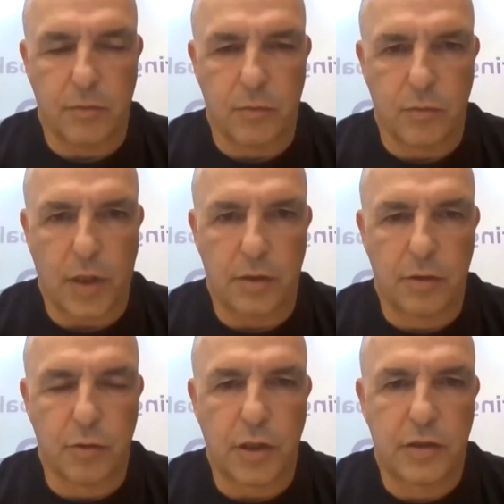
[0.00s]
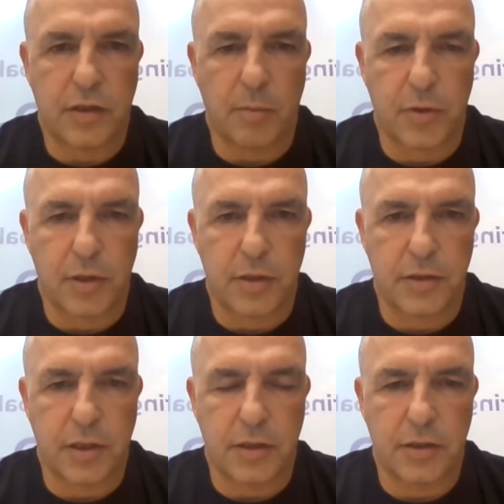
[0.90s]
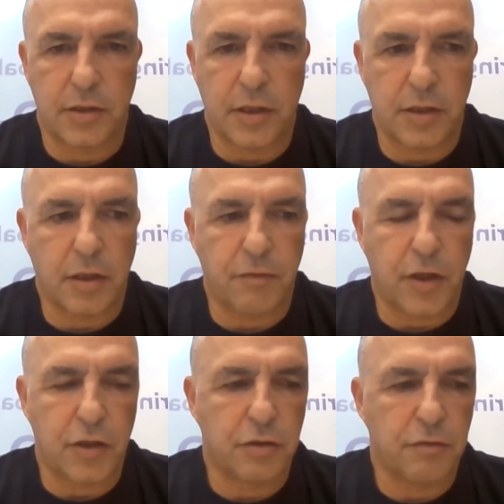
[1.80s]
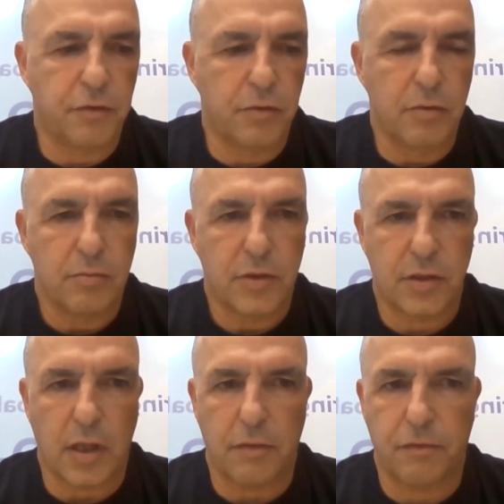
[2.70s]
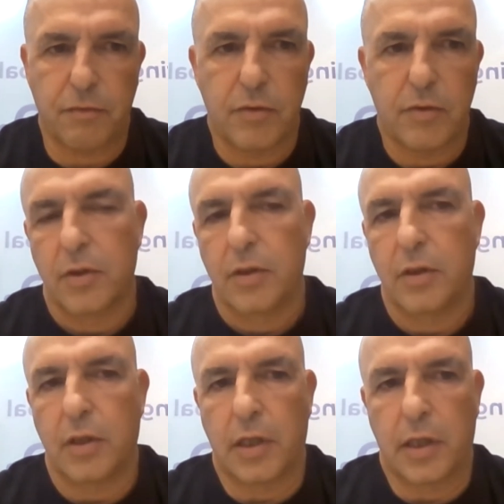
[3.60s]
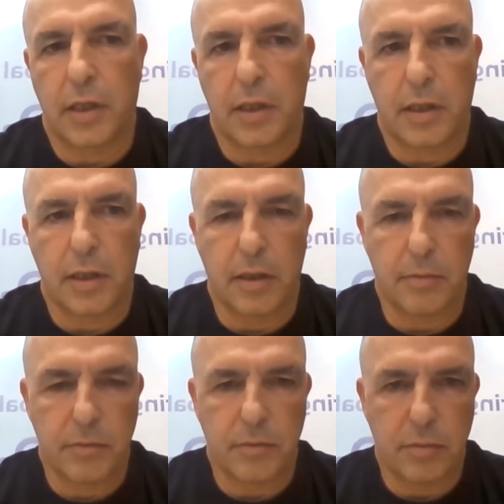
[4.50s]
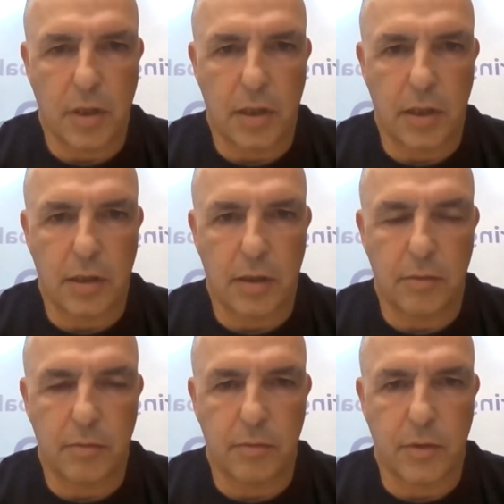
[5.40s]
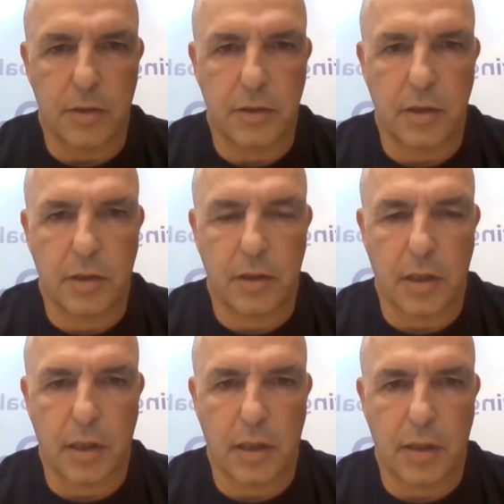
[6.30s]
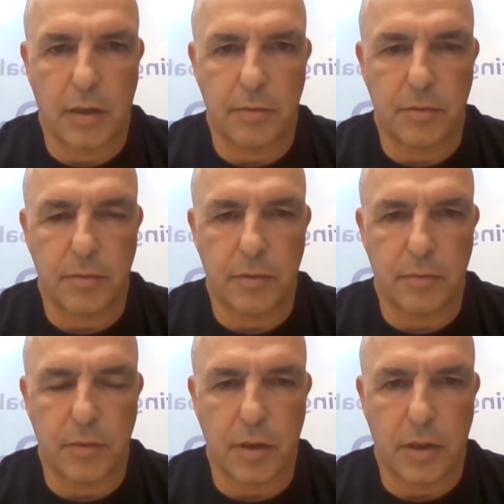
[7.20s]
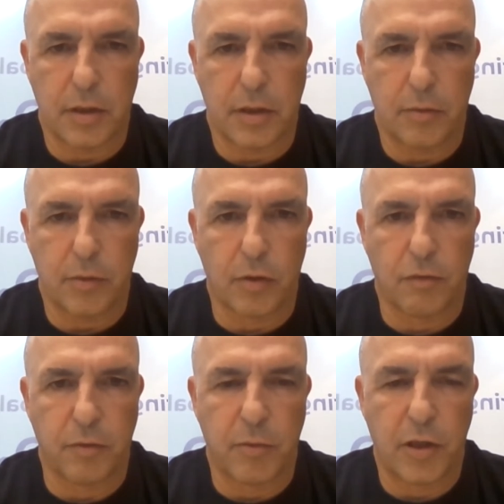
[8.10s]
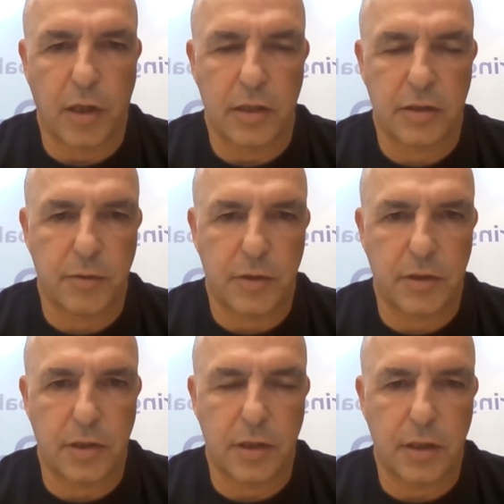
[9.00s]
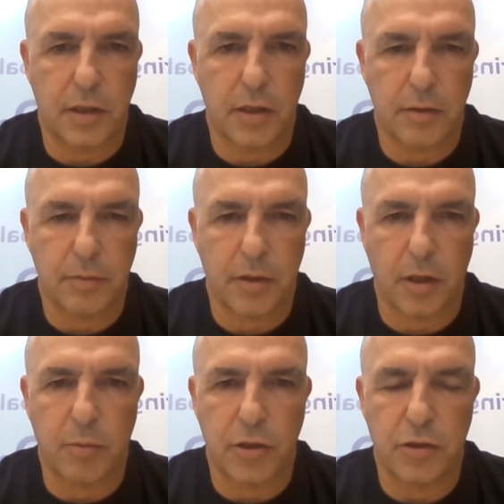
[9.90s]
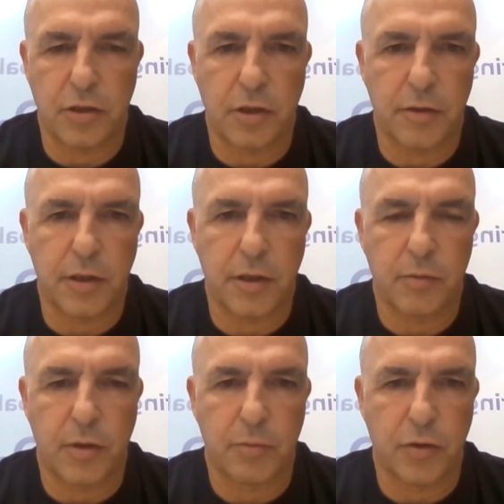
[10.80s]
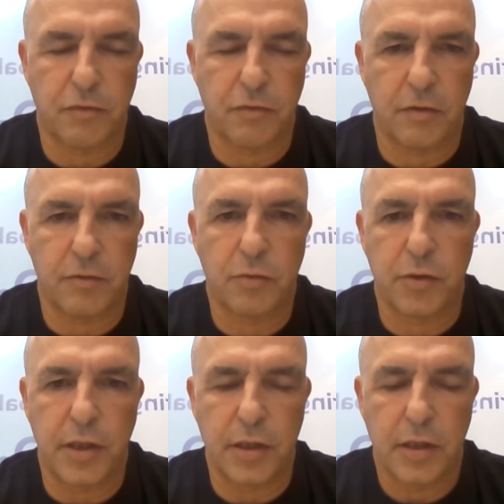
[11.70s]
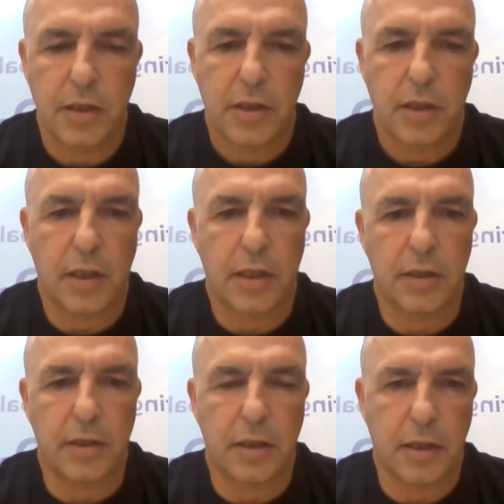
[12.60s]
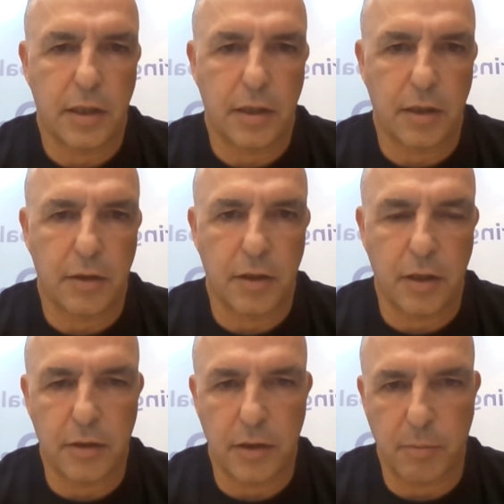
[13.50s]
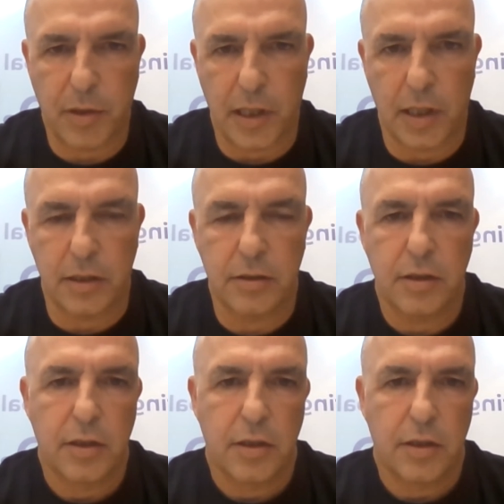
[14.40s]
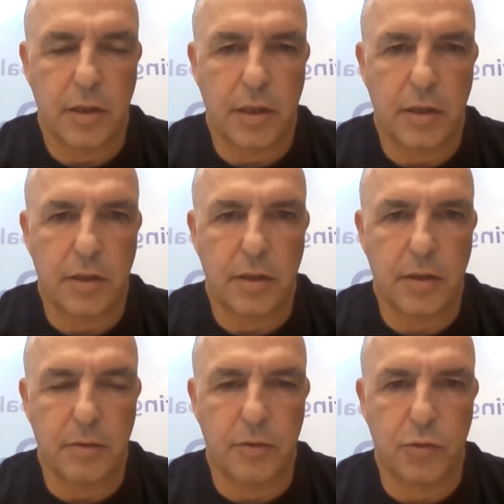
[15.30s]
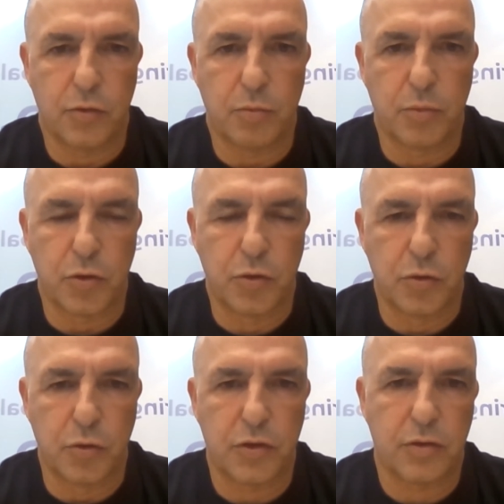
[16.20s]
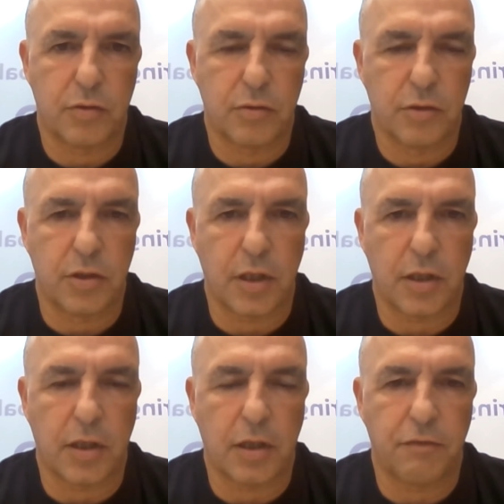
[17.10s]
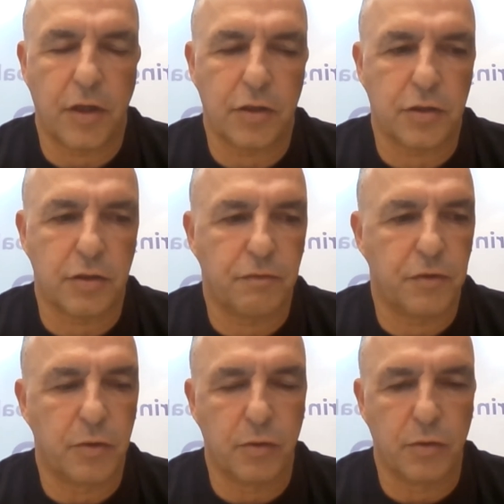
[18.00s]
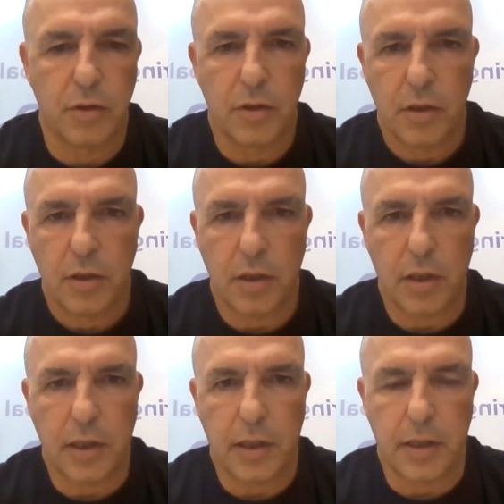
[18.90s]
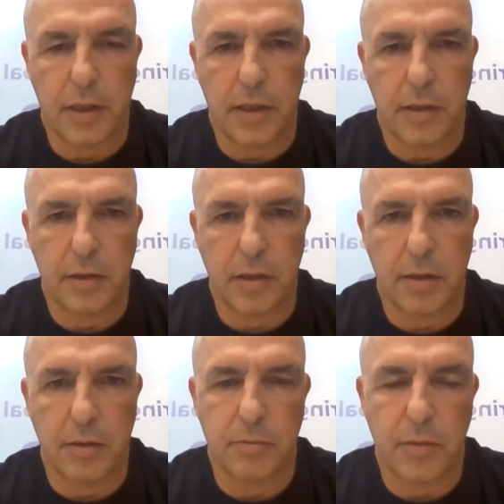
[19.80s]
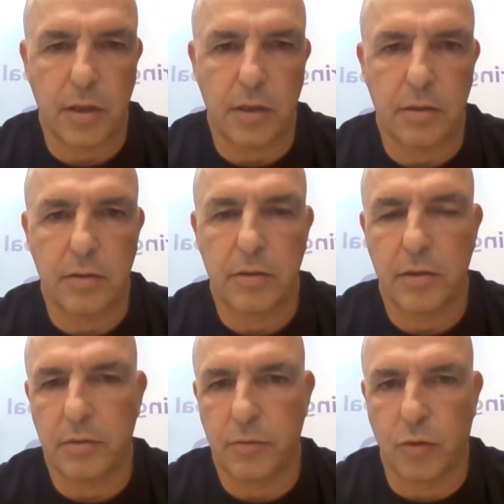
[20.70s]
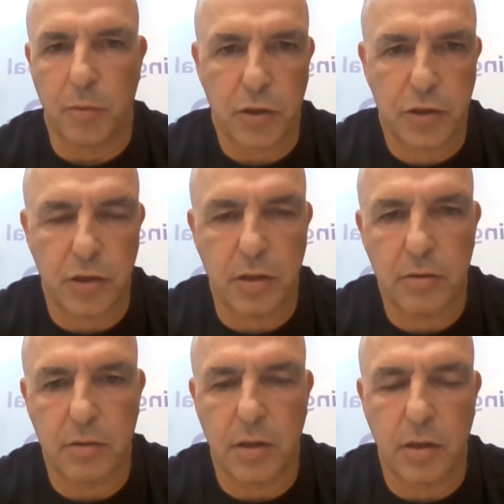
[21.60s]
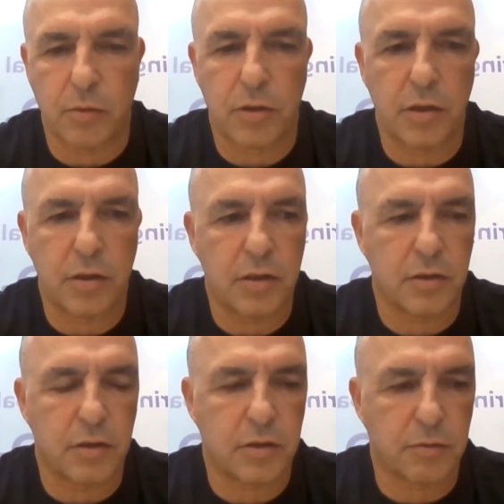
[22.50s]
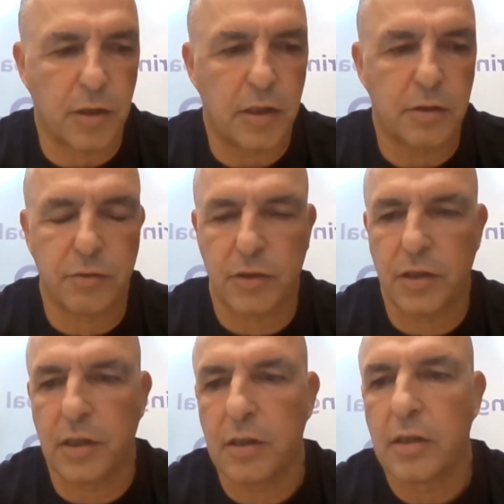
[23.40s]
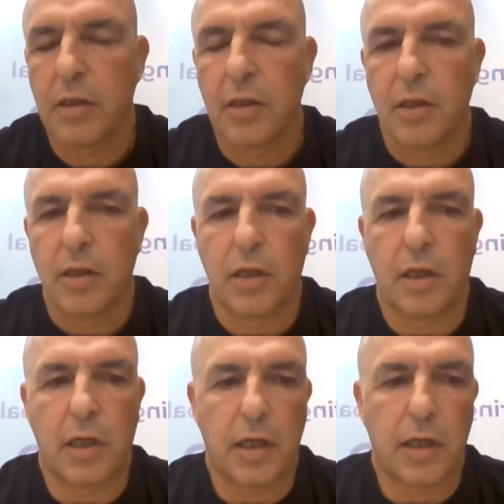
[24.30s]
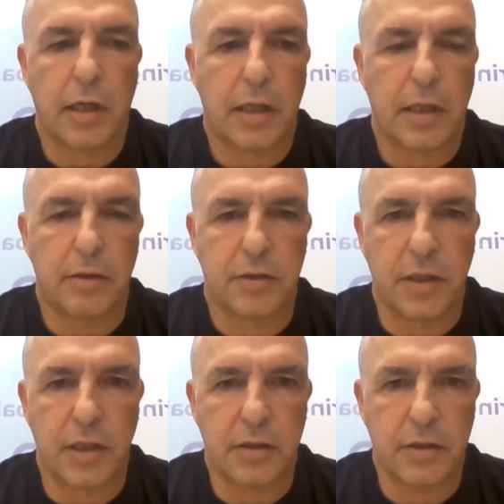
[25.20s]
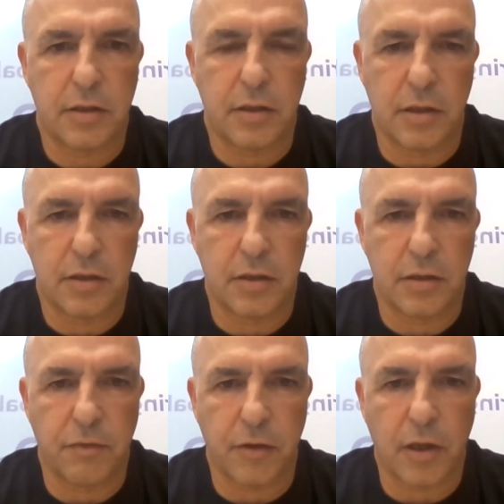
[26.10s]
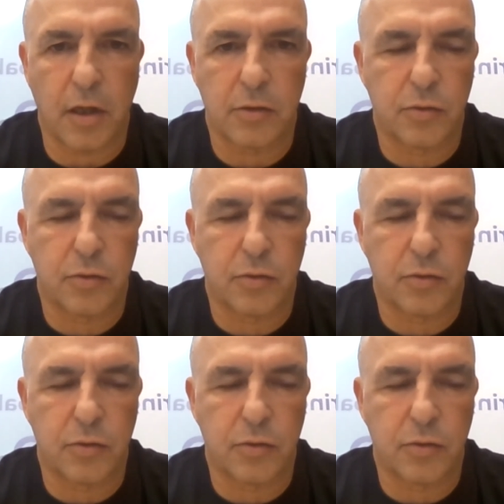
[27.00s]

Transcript: one good example is synthetic aviation fuel, SAF. I think we're all familiarized with the carbon engineering 1.5 degree and their plan to produce synthetic aviation fuel in commercial quantities, and this is really interesting. Since this is a very hard to